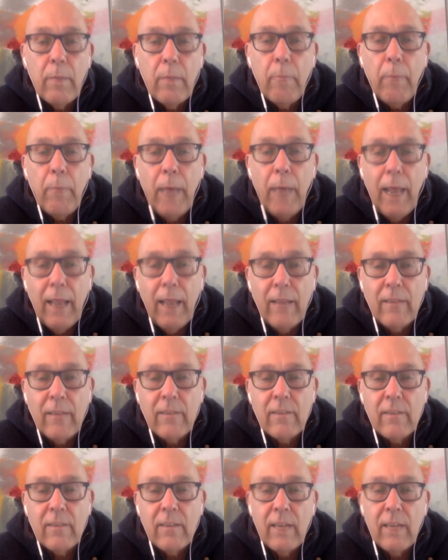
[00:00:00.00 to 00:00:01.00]

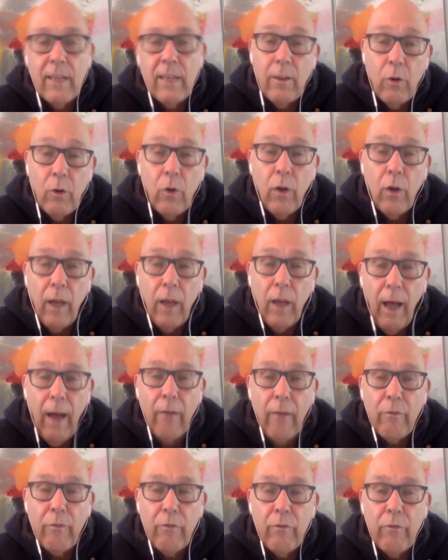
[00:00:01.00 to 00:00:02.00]
balance in your
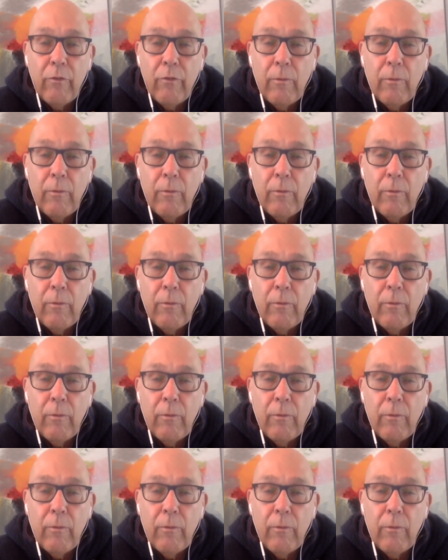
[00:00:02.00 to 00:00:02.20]
life.